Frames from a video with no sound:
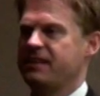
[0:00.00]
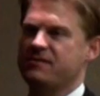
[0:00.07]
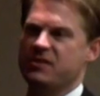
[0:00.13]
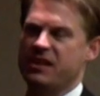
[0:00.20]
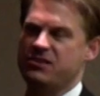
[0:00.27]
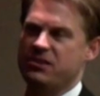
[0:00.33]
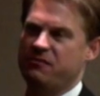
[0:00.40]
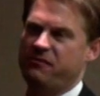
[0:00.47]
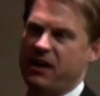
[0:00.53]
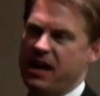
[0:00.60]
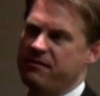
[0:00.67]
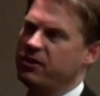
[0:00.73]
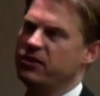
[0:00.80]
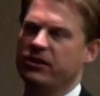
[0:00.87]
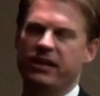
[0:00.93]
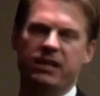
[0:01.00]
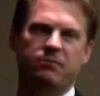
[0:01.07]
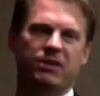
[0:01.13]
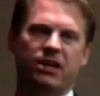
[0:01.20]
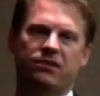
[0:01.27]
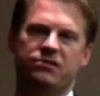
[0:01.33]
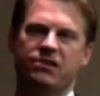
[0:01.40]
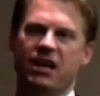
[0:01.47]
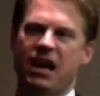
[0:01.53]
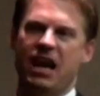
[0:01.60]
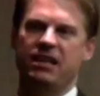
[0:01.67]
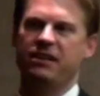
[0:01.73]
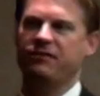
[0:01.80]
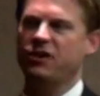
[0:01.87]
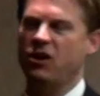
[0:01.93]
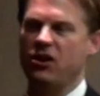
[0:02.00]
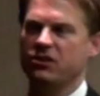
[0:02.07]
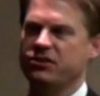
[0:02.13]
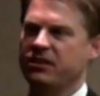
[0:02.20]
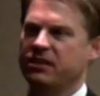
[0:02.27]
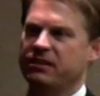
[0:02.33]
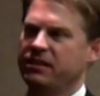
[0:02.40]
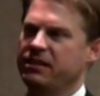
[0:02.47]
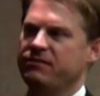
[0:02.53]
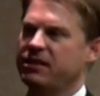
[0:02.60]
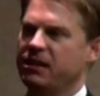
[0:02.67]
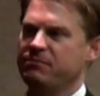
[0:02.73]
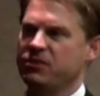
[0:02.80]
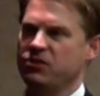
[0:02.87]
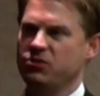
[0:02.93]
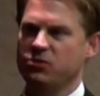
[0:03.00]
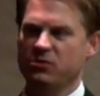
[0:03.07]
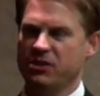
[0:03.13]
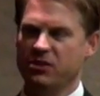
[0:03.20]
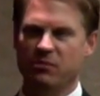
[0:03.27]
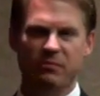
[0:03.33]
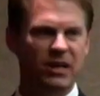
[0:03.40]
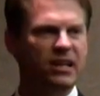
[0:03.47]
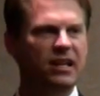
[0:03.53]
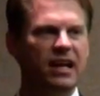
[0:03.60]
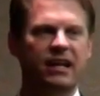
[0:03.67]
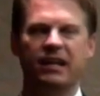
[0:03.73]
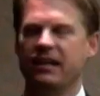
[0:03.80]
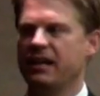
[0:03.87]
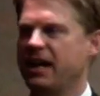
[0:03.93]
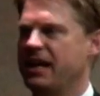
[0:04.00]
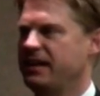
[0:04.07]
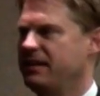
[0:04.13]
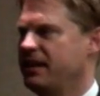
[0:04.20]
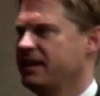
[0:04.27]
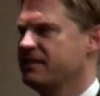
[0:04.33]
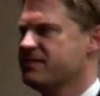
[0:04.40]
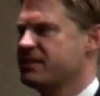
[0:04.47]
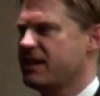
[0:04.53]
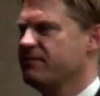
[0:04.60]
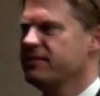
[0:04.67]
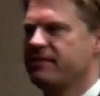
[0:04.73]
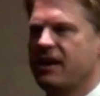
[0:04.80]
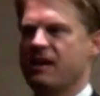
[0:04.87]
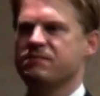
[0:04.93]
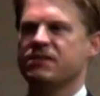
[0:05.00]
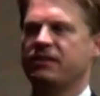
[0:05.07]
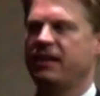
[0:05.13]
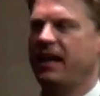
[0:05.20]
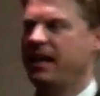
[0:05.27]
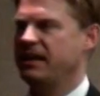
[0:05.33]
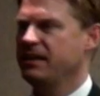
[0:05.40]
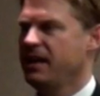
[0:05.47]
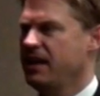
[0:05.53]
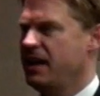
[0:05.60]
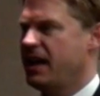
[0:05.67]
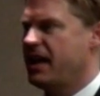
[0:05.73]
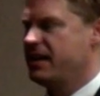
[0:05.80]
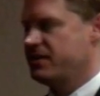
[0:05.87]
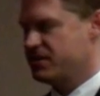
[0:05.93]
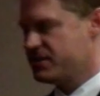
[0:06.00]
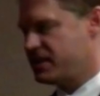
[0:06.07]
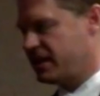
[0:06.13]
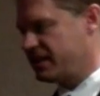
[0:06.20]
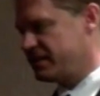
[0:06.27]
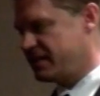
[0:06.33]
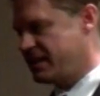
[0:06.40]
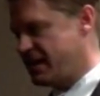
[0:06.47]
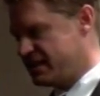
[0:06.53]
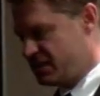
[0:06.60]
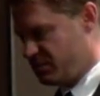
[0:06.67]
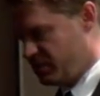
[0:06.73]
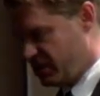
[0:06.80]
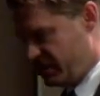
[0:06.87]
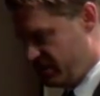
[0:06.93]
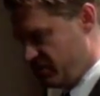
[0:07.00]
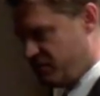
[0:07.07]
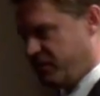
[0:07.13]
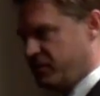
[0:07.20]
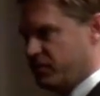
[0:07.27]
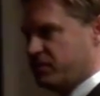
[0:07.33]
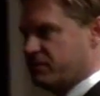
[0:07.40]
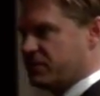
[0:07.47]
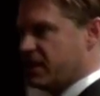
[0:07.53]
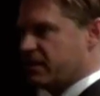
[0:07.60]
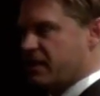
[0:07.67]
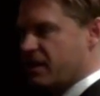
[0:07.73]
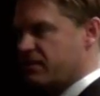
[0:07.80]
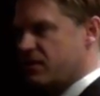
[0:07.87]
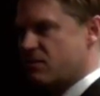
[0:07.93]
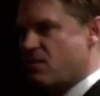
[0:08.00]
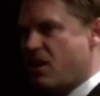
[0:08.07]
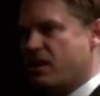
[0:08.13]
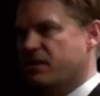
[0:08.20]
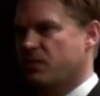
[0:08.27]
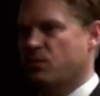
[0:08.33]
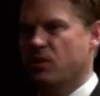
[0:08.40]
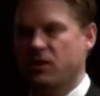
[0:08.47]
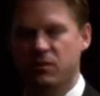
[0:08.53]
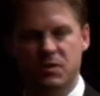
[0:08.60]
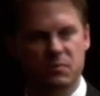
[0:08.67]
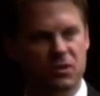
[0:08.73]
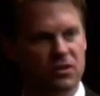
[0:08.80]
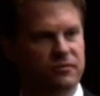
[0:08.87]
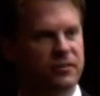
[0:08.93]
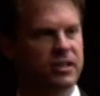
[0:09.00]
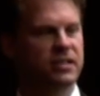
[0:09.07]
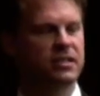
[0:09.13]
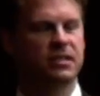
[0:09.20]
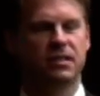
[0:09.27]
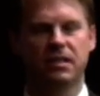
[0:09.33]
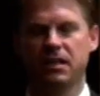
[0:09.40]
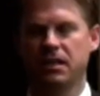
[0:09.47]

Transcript: They've sent you 500 emails, and they've called you even up to midnight at night and 7 times a day, and you're sick of the customer and you feel you've done nothing wrong and the work was perfect,